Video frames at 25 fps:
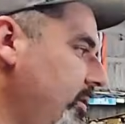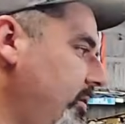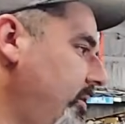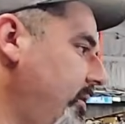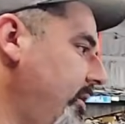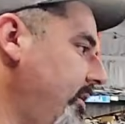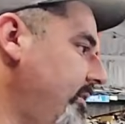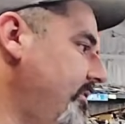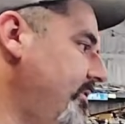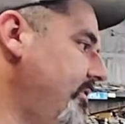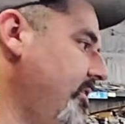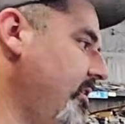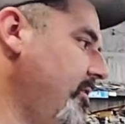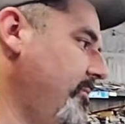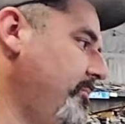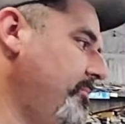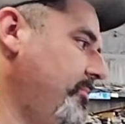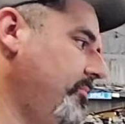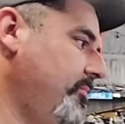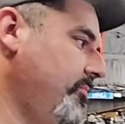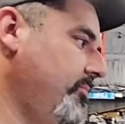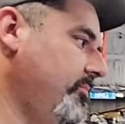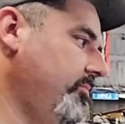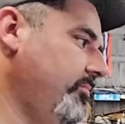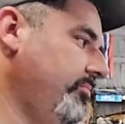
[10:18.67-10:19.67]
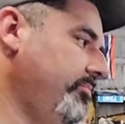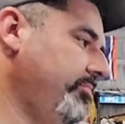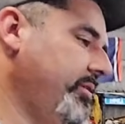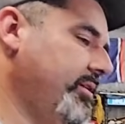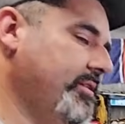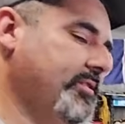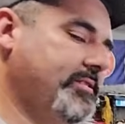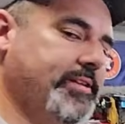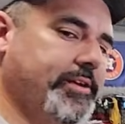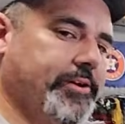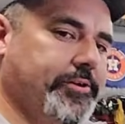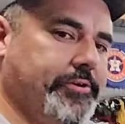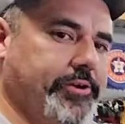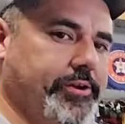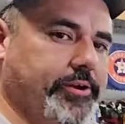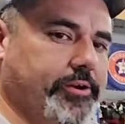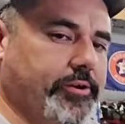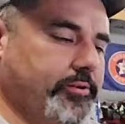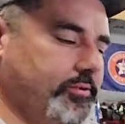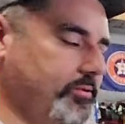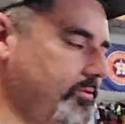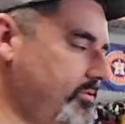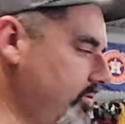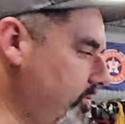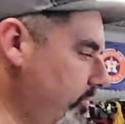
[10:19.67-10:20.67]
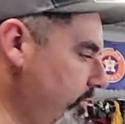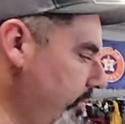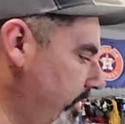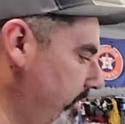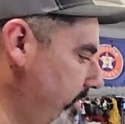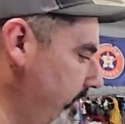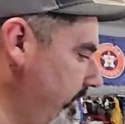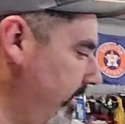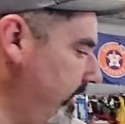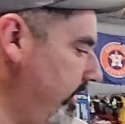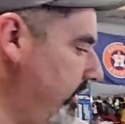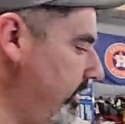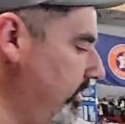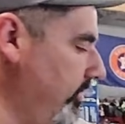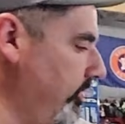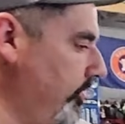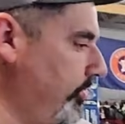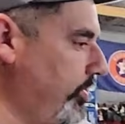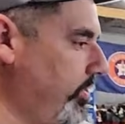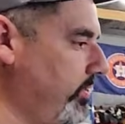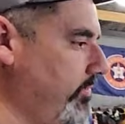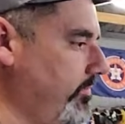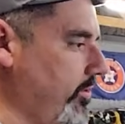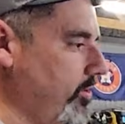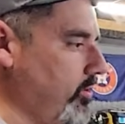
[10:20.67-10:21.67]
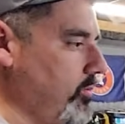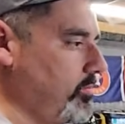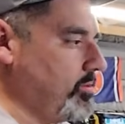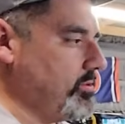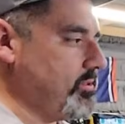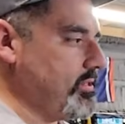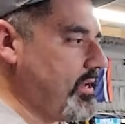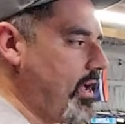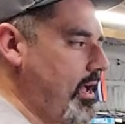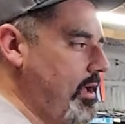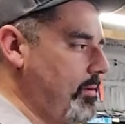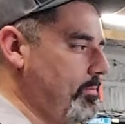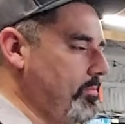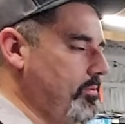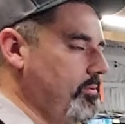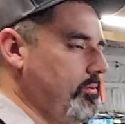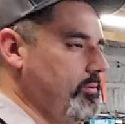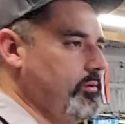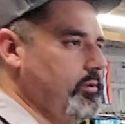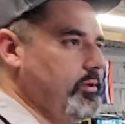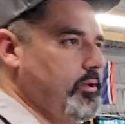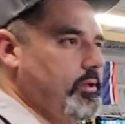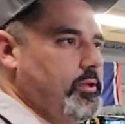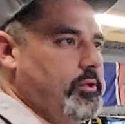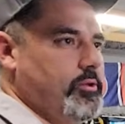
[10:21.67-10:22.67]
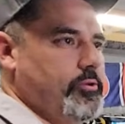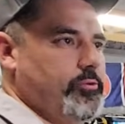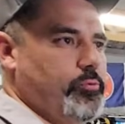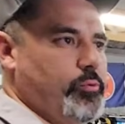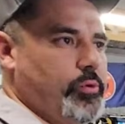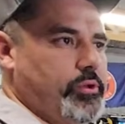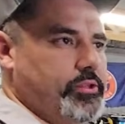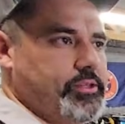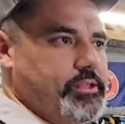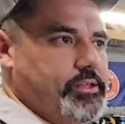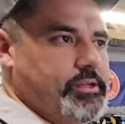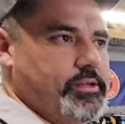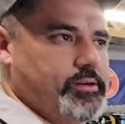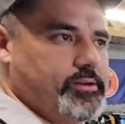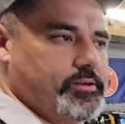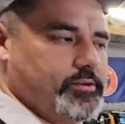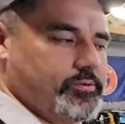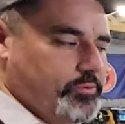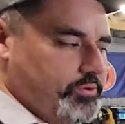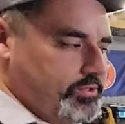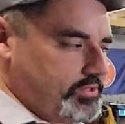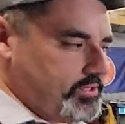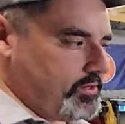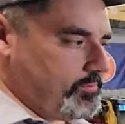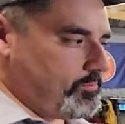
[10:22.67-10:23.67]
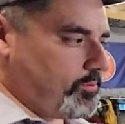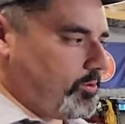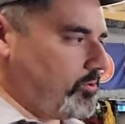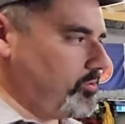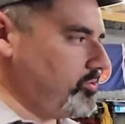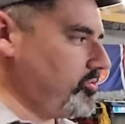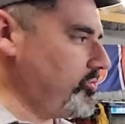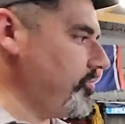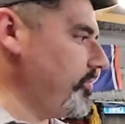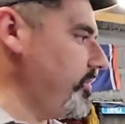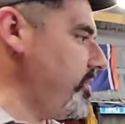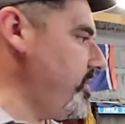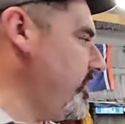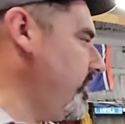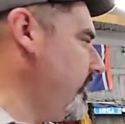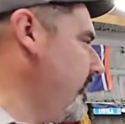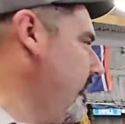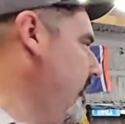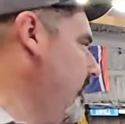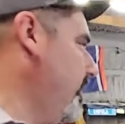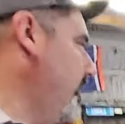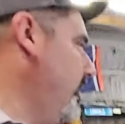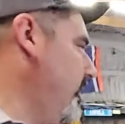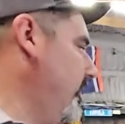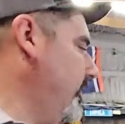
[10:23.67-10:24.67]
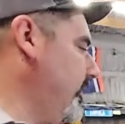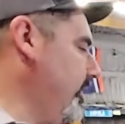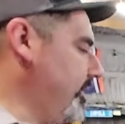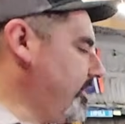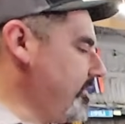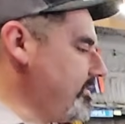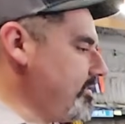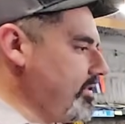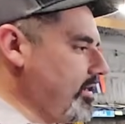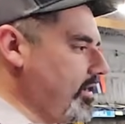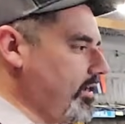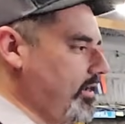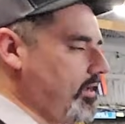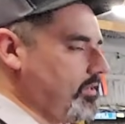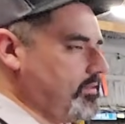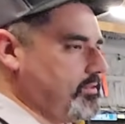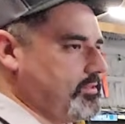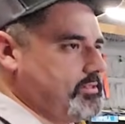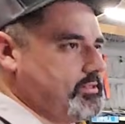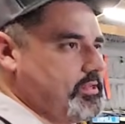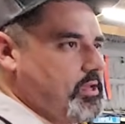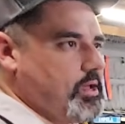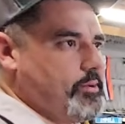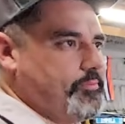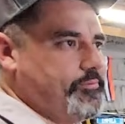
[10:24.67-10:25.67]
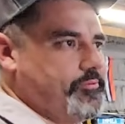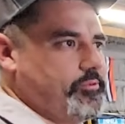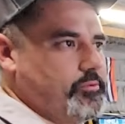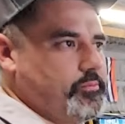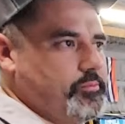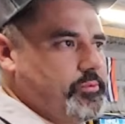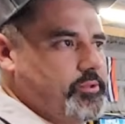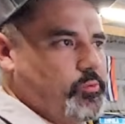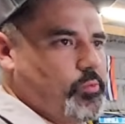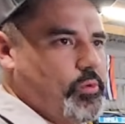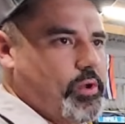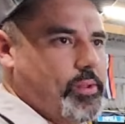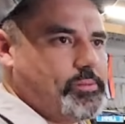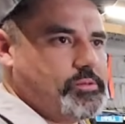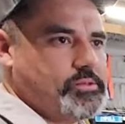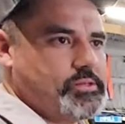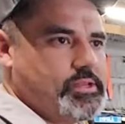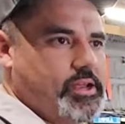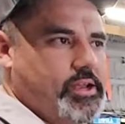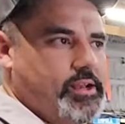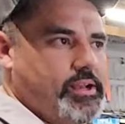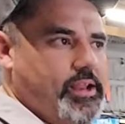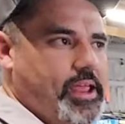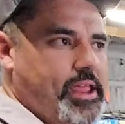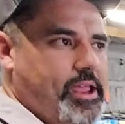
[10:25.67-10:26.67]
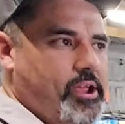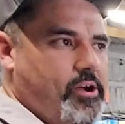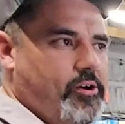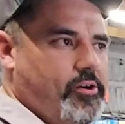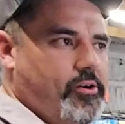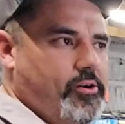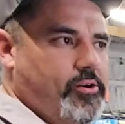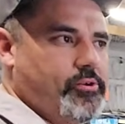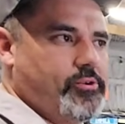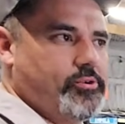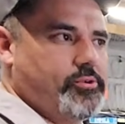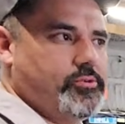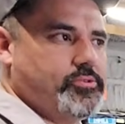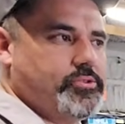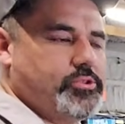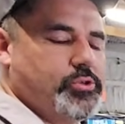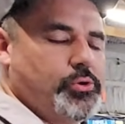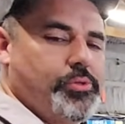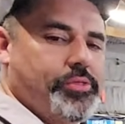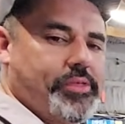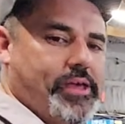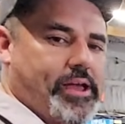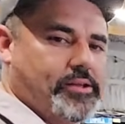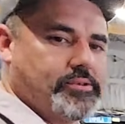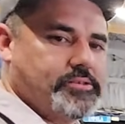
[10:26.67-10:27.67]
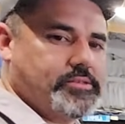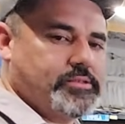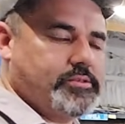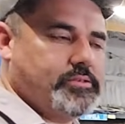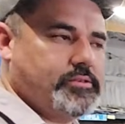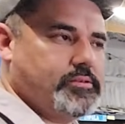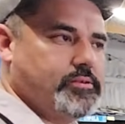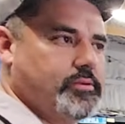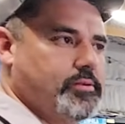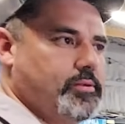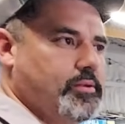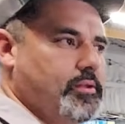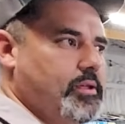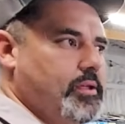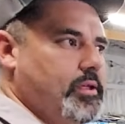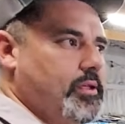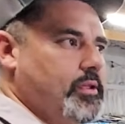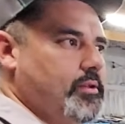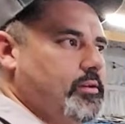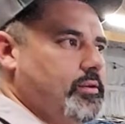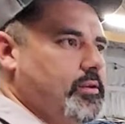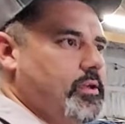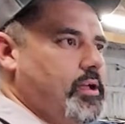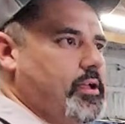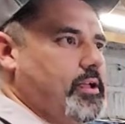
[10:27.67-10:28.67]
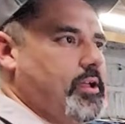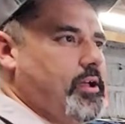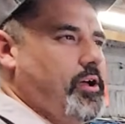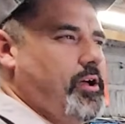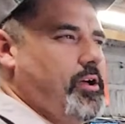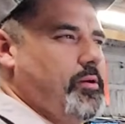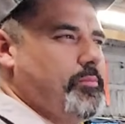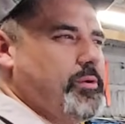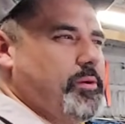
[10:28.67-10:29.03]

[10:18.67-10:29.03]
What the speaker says: Next up, interior. So we're going to include the convertible top with the upholstery. Like I said, I got this top from the website aro2000.com.